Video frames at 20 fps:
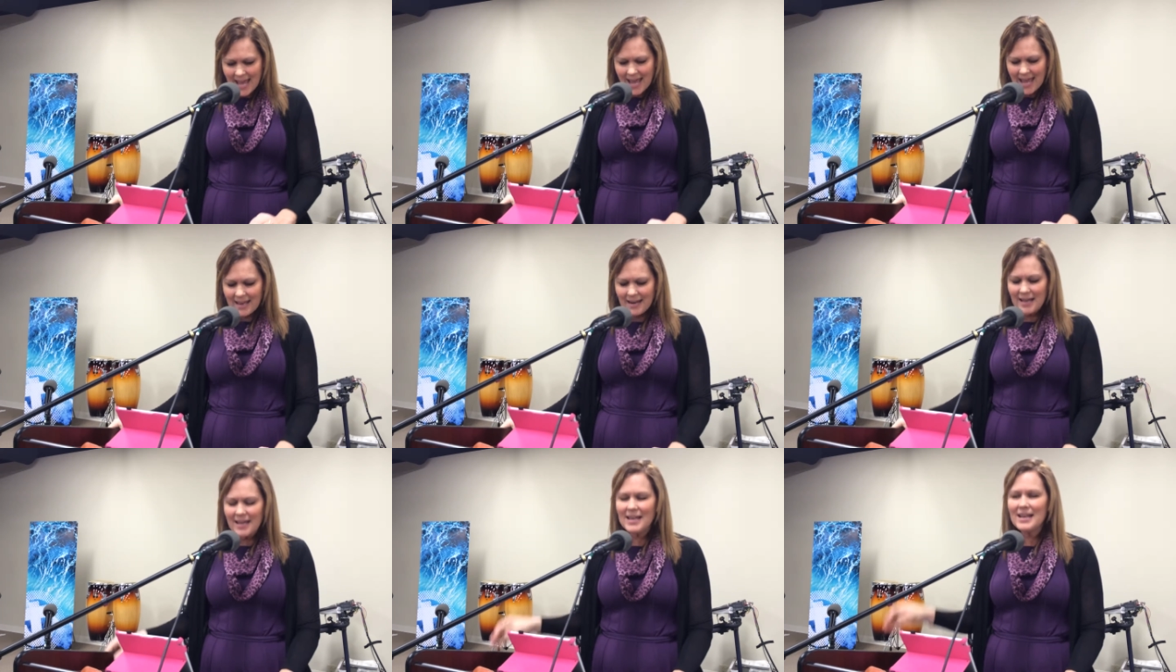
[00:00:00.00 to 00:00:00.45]

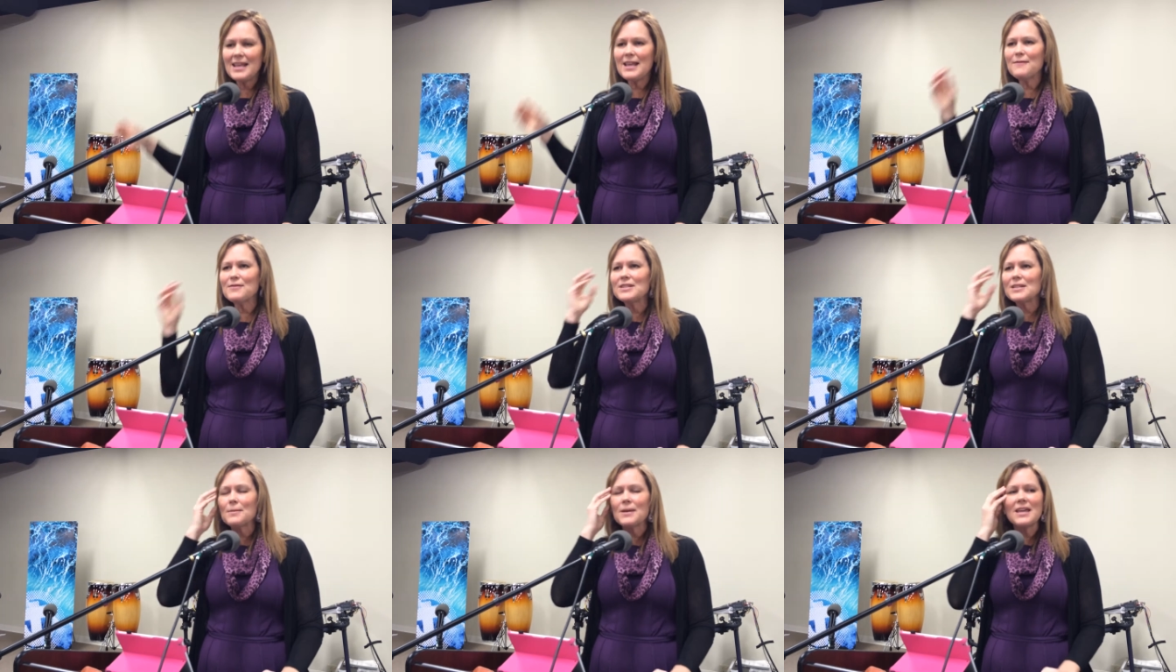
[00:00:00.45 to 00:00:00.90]
and, and
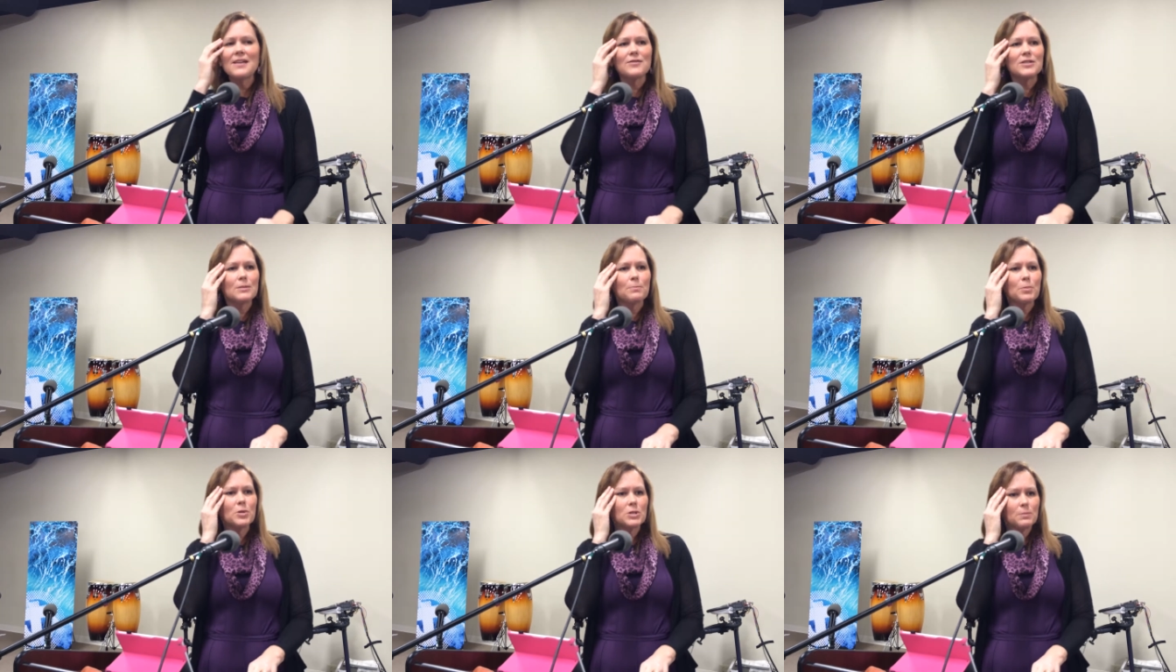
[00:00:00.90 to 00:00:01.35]
even to give
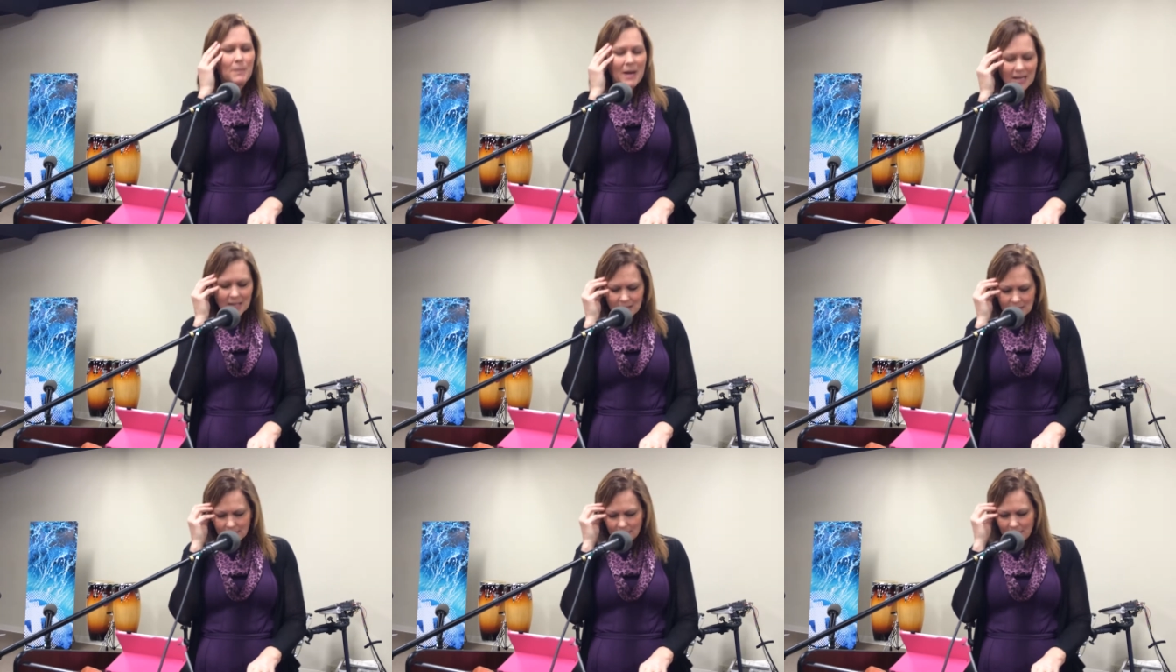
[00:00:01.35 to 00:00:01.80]
us a
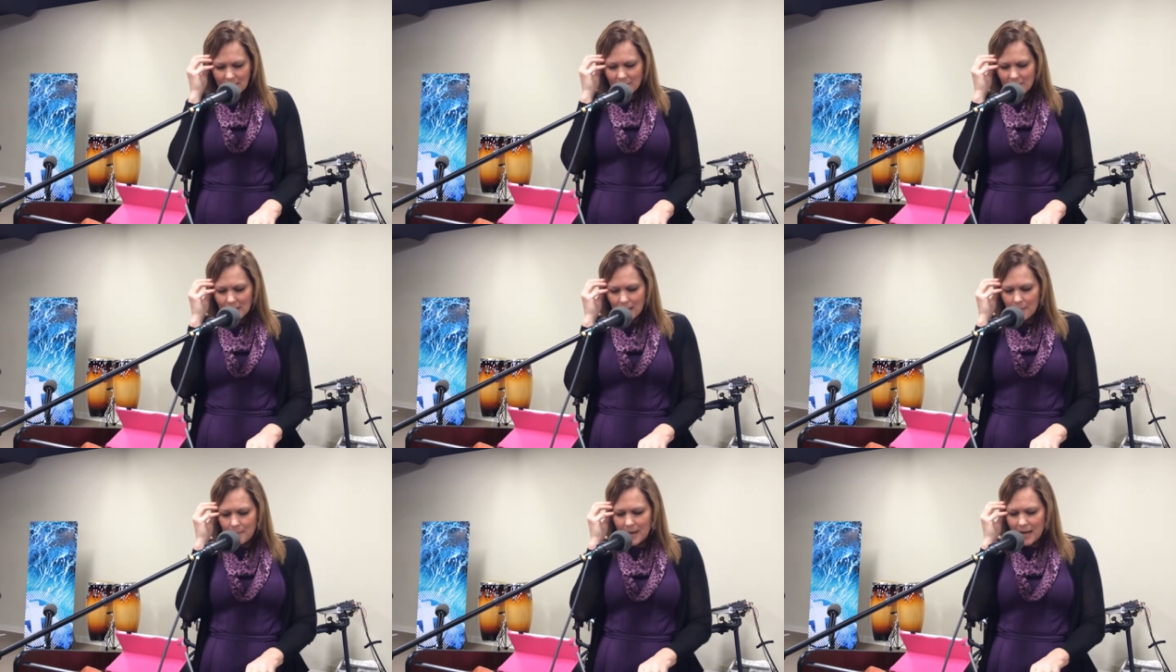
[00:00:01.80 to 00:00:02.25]
perspective, I
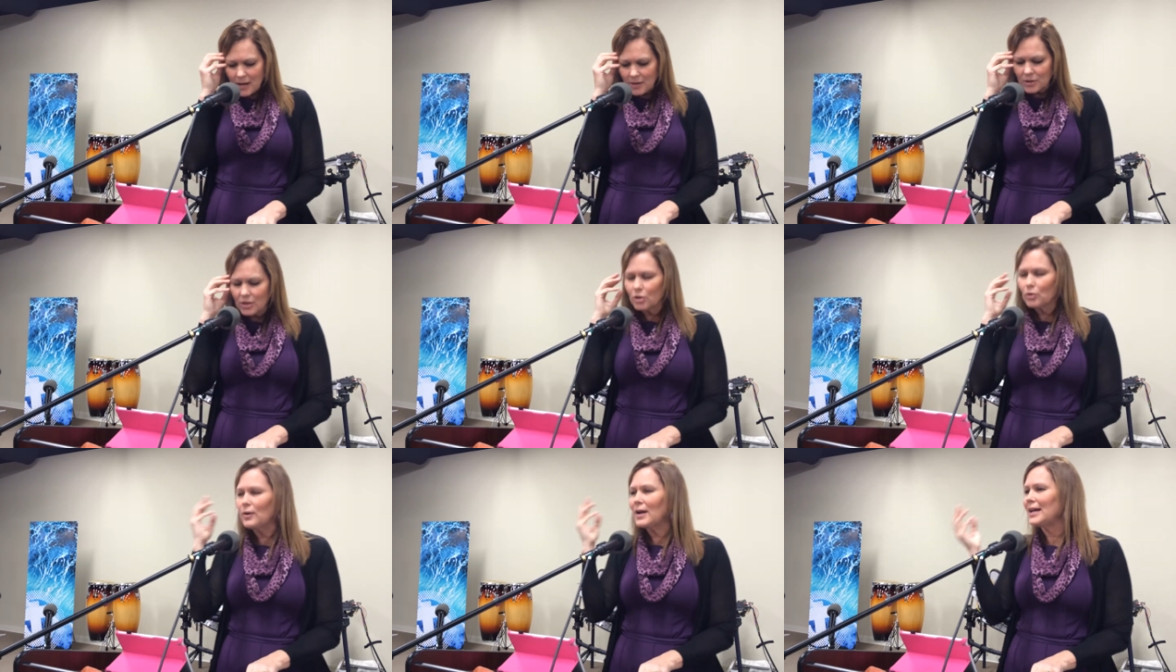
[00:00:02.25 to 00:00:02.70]
think
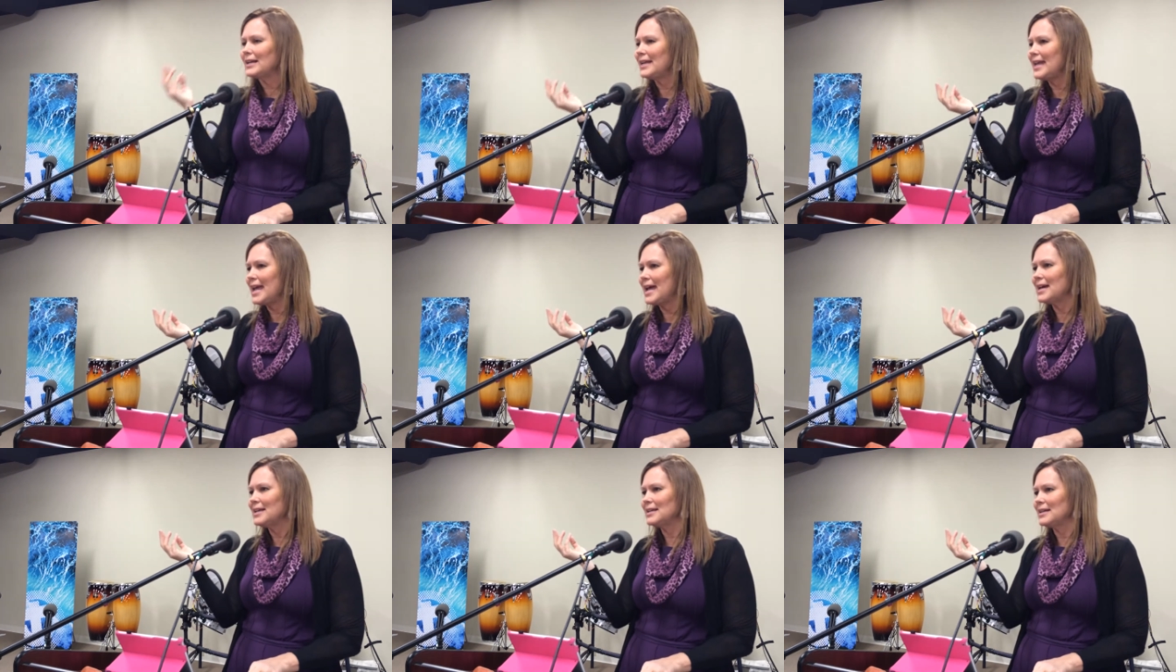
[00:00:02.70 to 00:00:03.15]
about the Grand
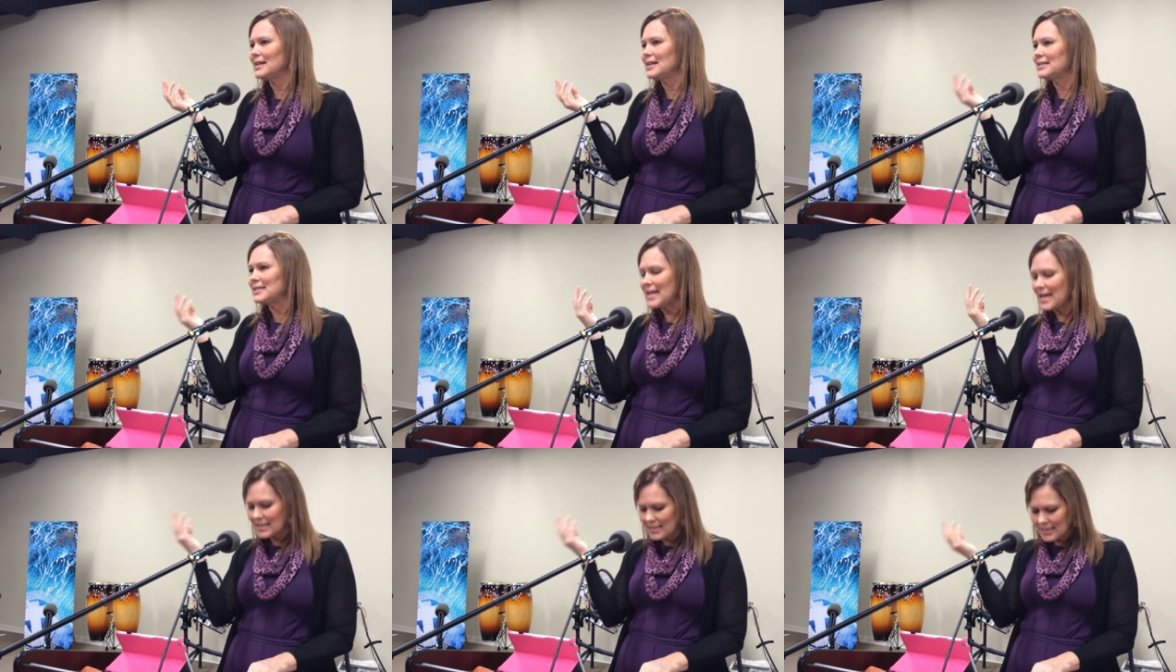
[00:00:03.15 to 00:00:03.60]
Canyon.
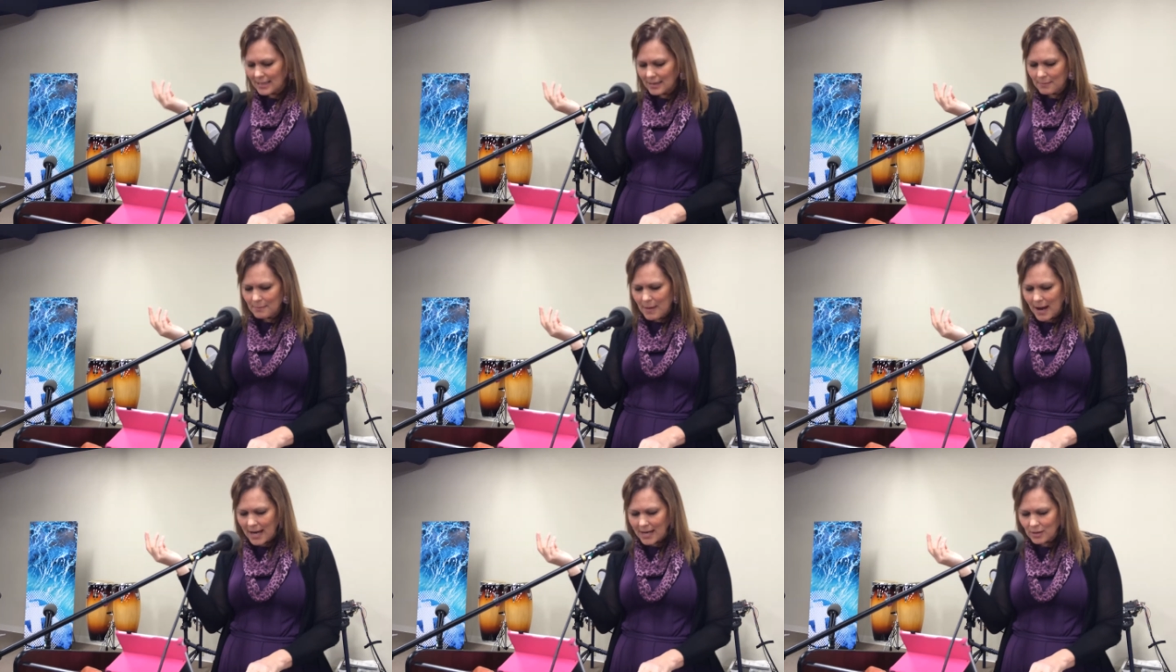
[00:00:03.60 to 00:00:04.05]
It's
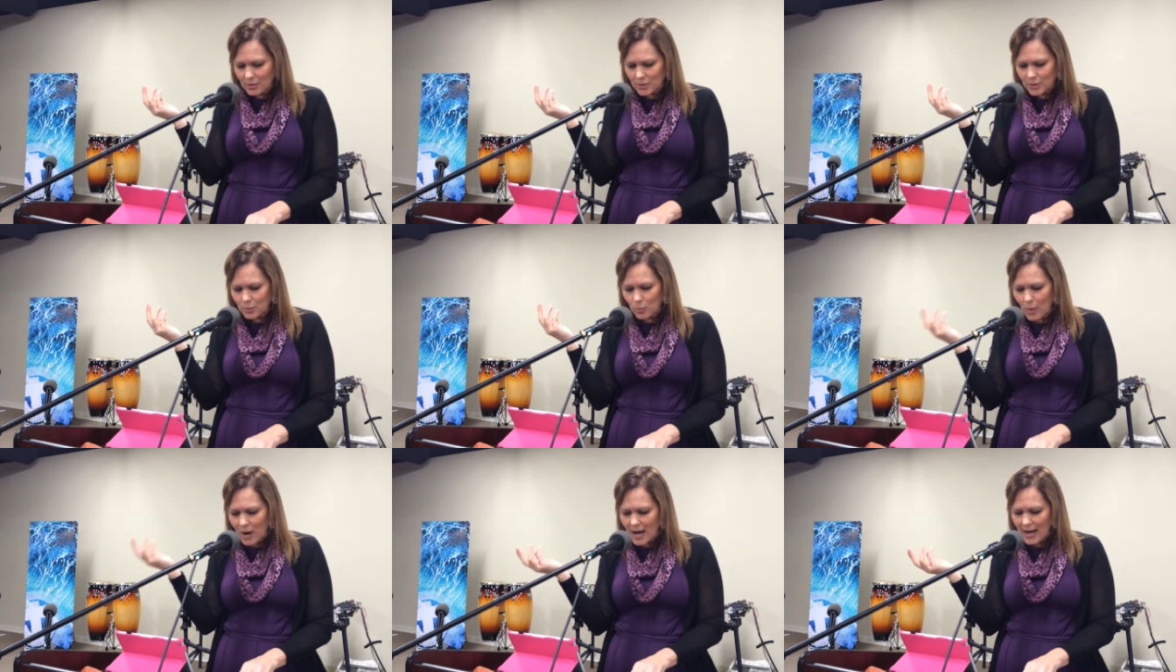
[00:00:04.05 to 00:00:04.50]
18
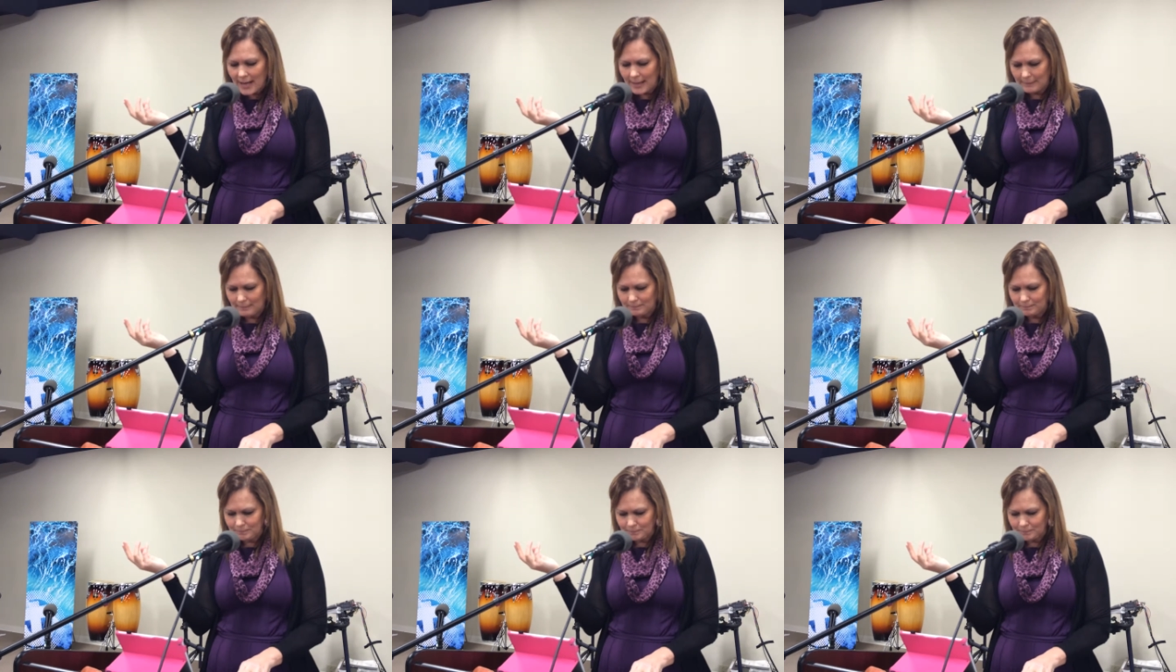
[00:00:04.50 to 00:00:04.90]
miles wide.